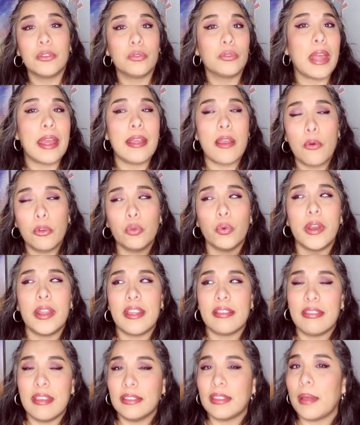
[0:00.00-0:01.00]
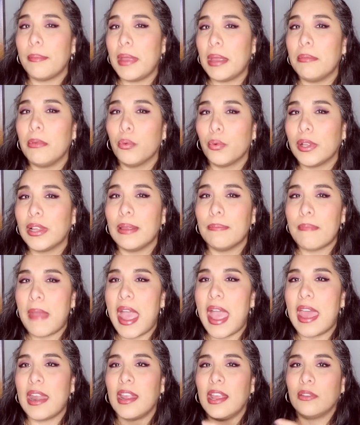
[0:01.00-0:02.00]
That was one of the things that made me really
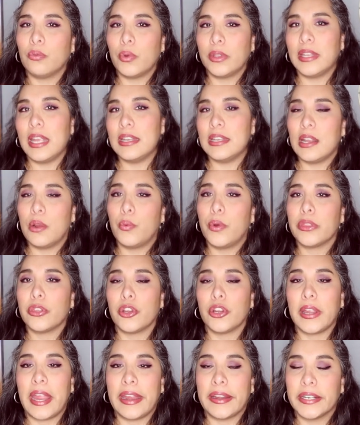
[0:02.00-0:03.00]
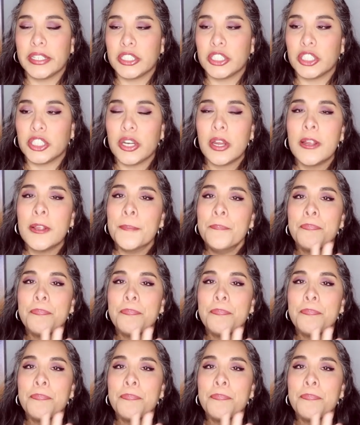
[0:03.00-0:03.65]
mad, is what they did with her character.